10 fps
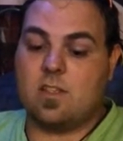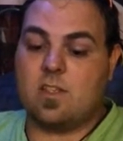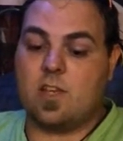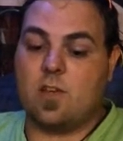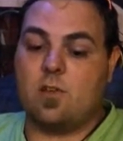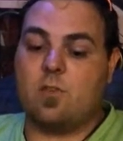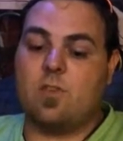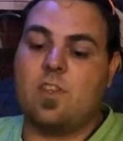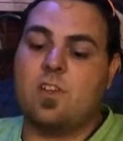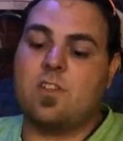So
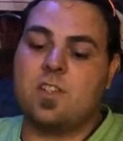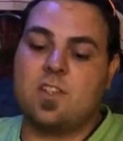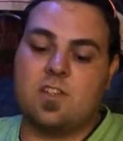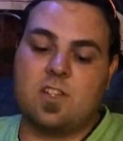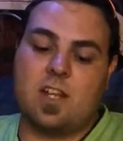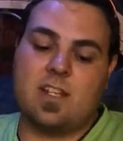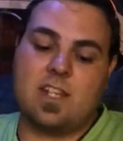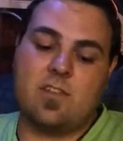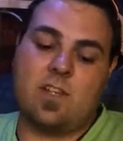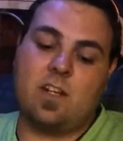there's a lot of
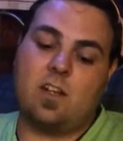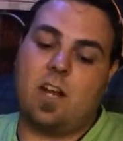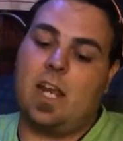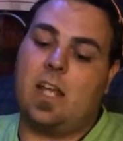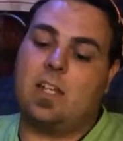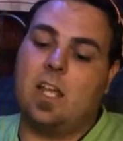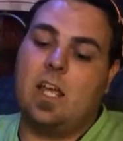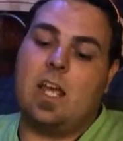stuff in here, and